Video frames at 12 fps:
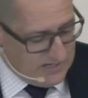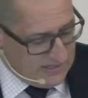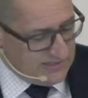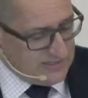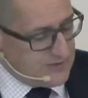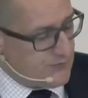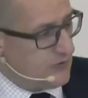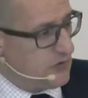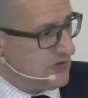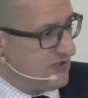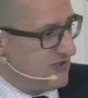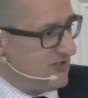in these
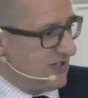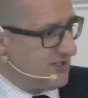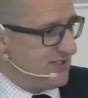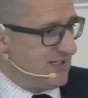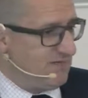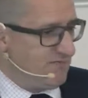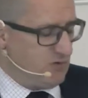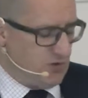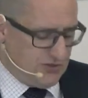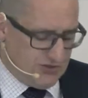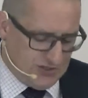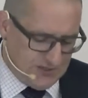first 16
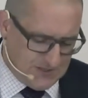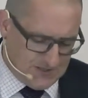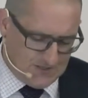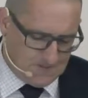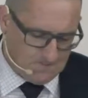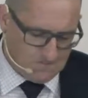verses.